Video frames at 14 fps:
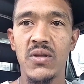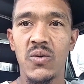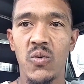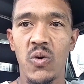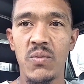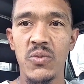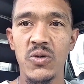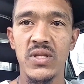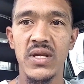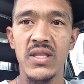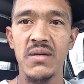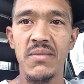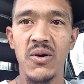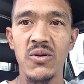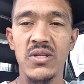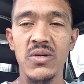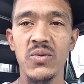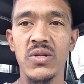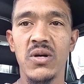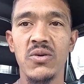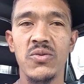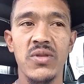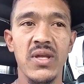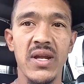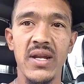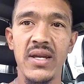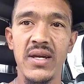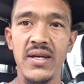warm water in the motor will go to the
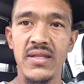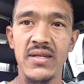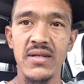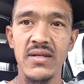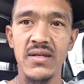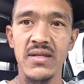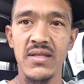radiator.